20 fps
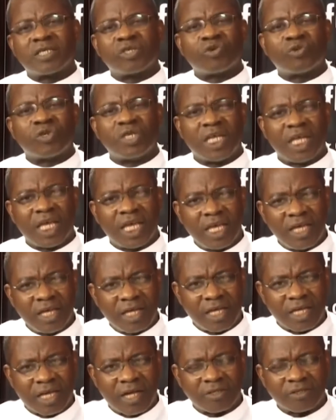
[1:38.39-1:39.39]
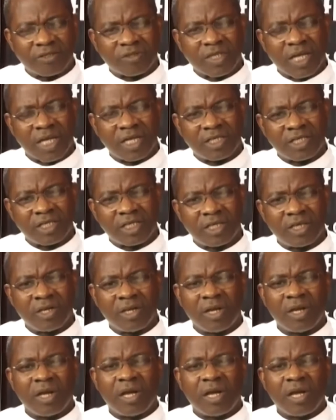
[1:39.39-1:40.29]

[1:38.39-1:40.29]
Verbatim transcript: today in our society